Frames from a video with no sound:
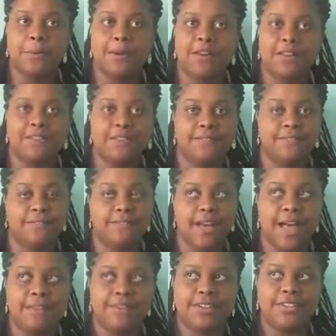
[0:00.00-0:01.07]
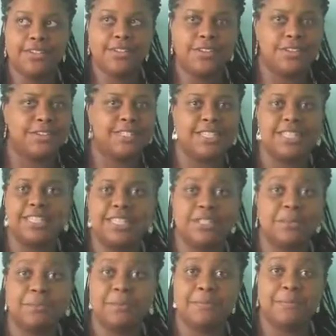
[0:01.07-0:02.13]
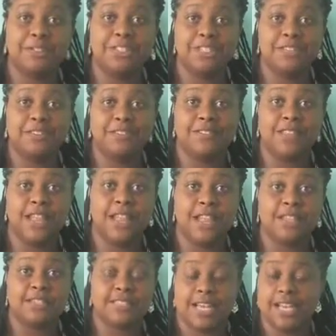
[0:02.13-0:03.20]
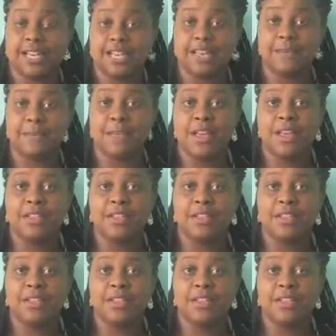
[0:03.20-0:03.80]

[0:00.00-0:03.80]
but only 500 or 600 people signed up.